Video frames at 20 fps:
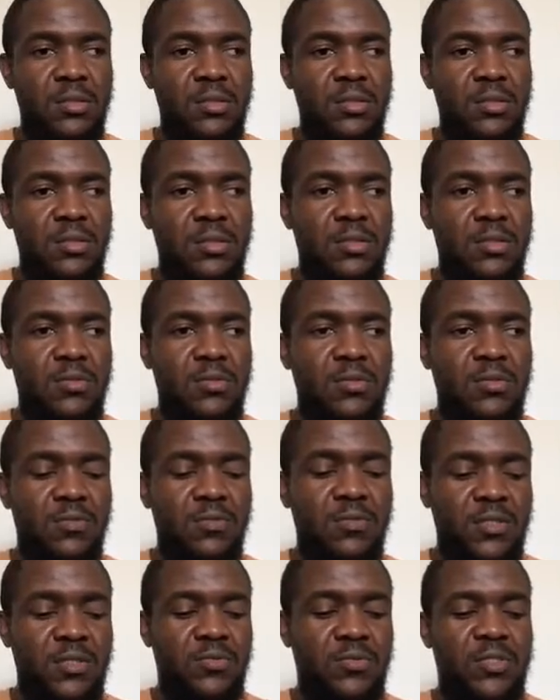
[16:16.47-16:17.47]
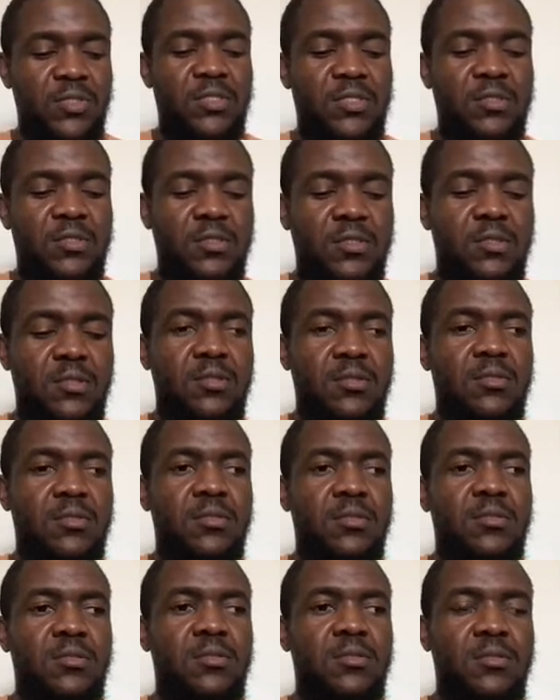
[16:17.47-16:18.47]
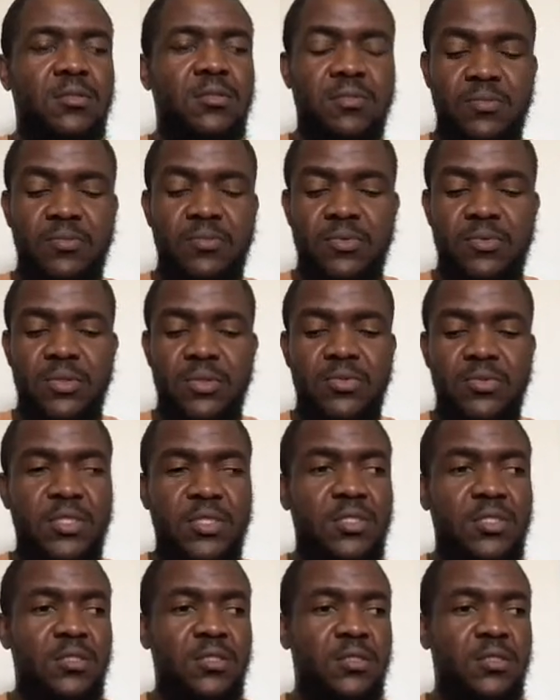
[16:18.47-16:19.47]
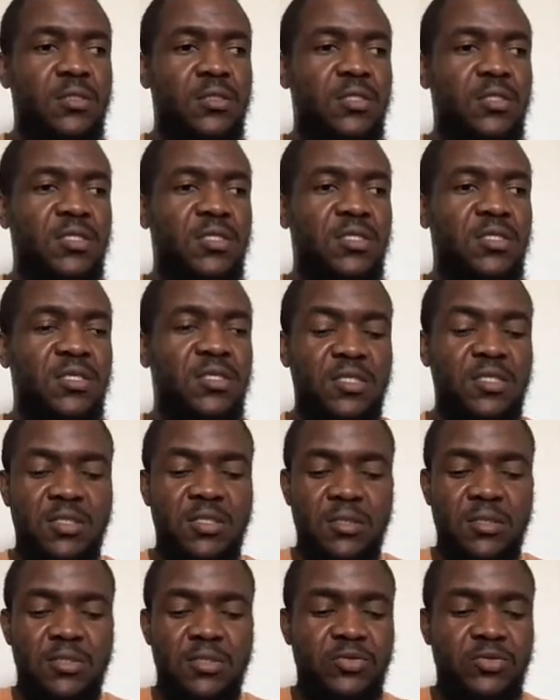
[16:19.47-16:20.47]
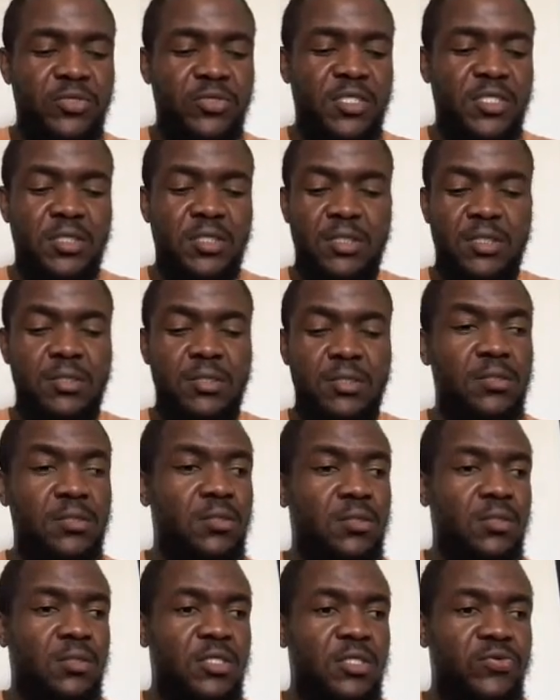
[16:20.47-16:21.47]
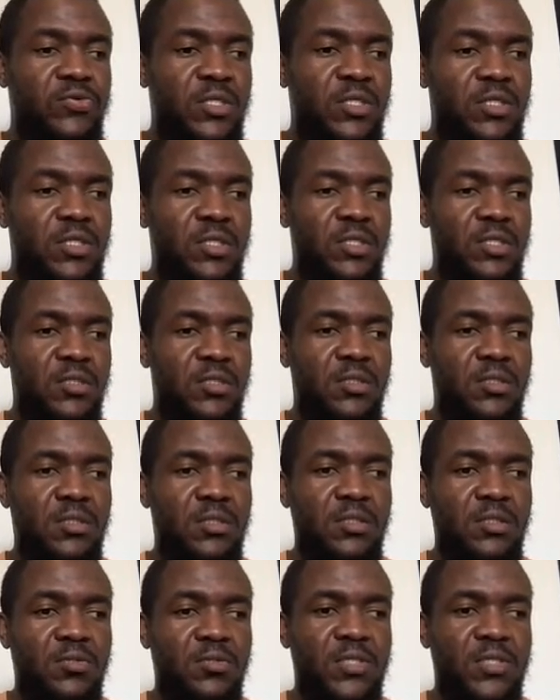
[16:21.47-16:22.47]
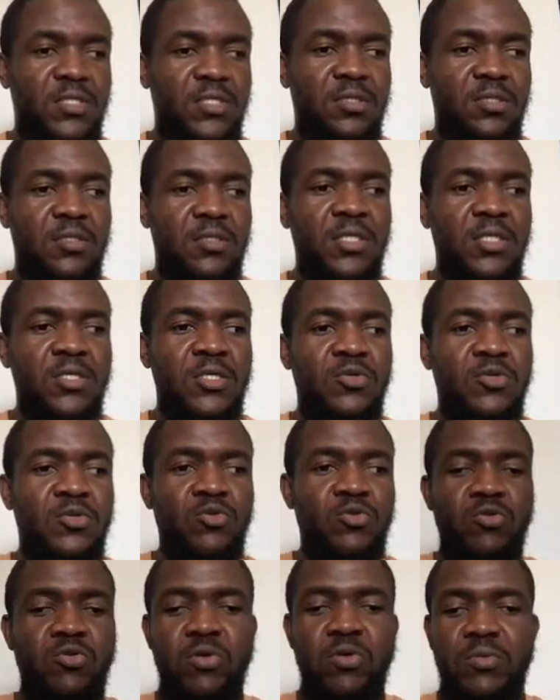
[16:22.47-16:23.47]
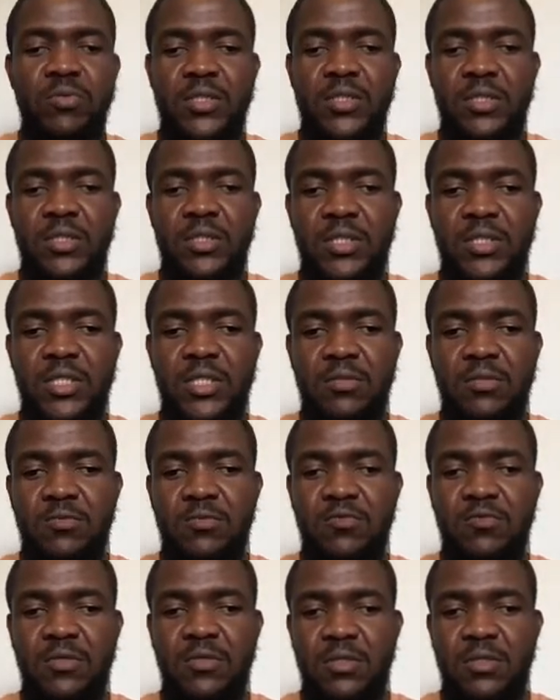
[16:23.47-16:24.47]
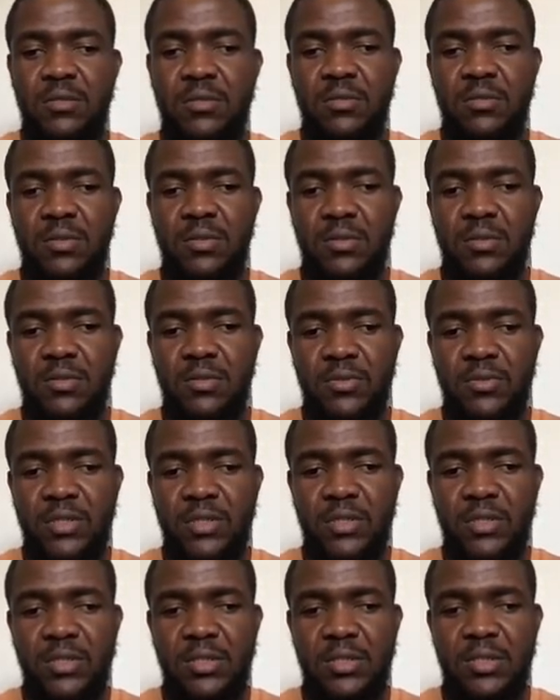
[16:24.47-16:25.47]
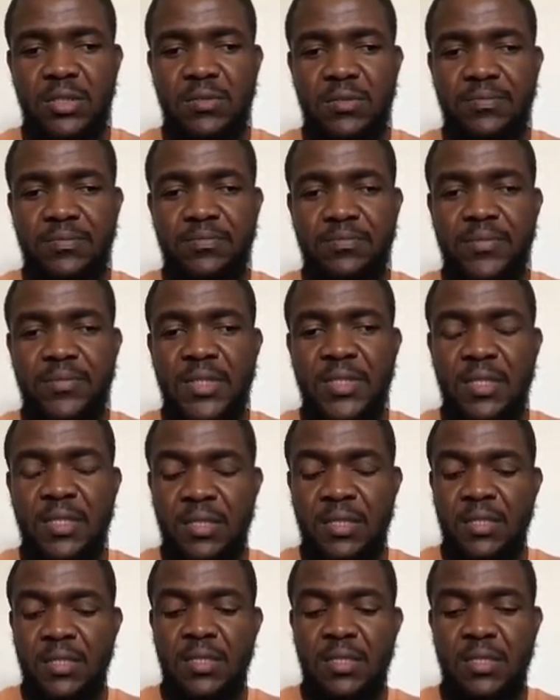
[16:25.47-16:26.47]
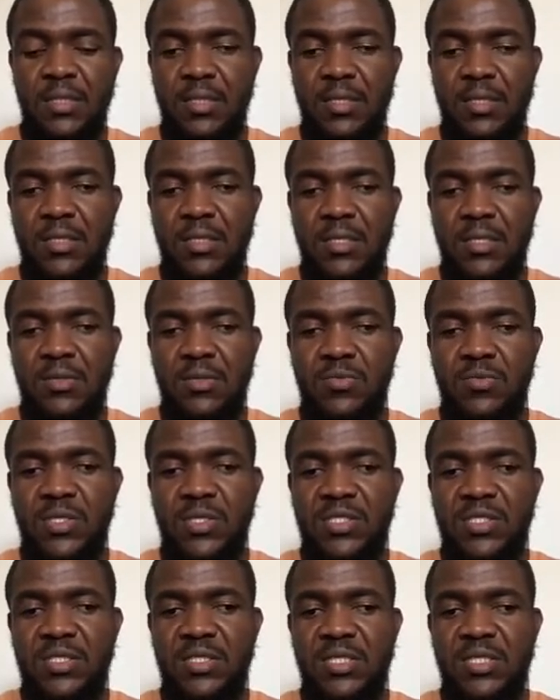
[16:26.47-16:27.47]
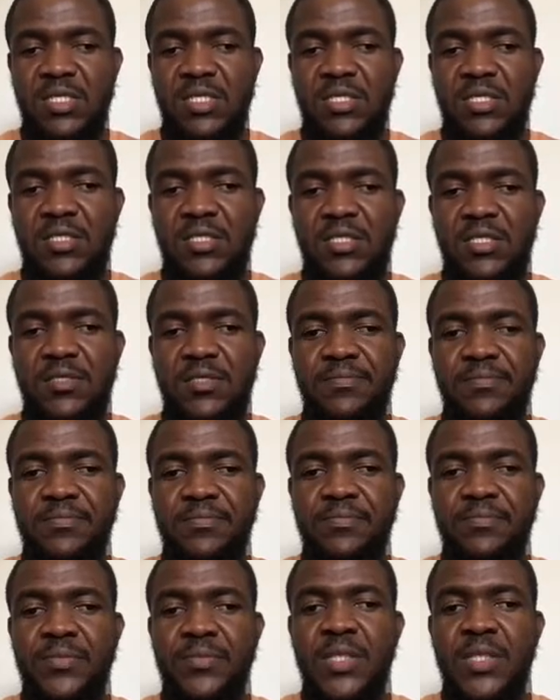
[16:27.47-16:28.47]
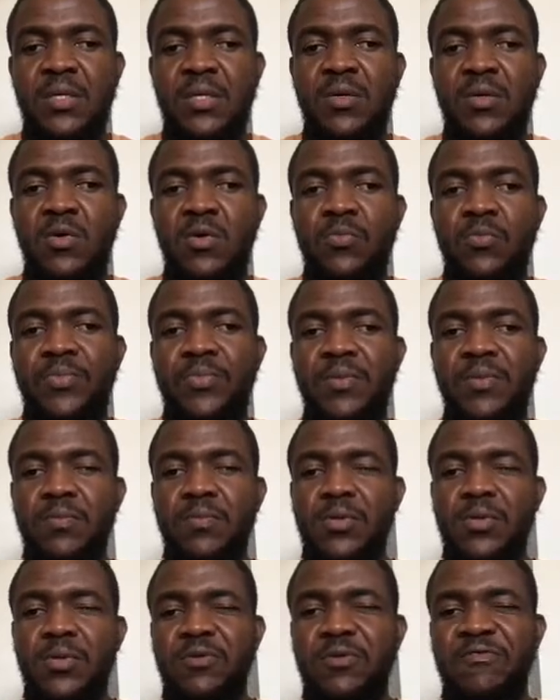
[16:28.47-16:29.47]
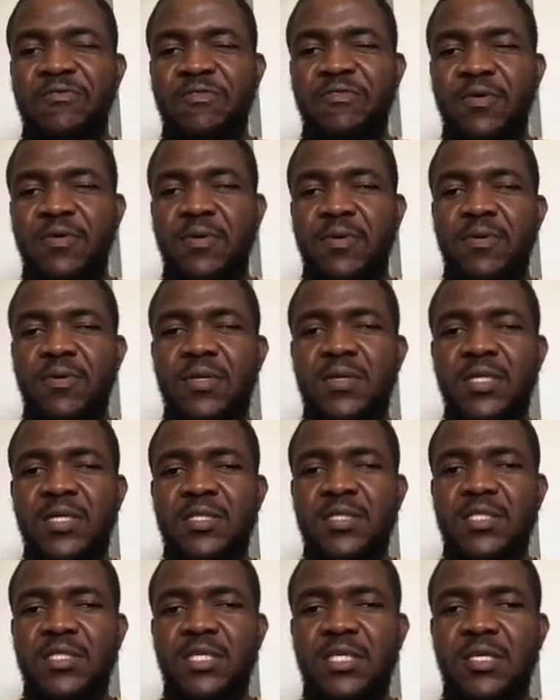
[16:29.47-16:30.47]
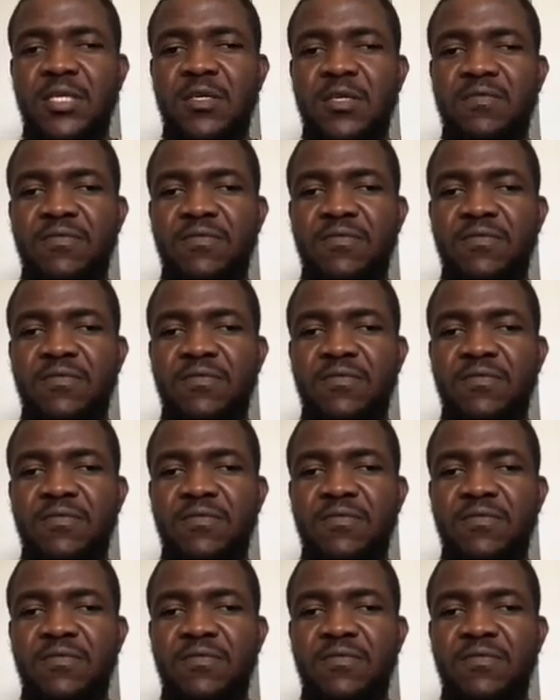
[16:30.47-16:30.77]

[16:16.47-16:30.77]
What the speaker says: those files right here, put it right here, and then it's going to create it directly. This is right here, requirement.yaml file. I create it, and then what's the next? Open both the file and check if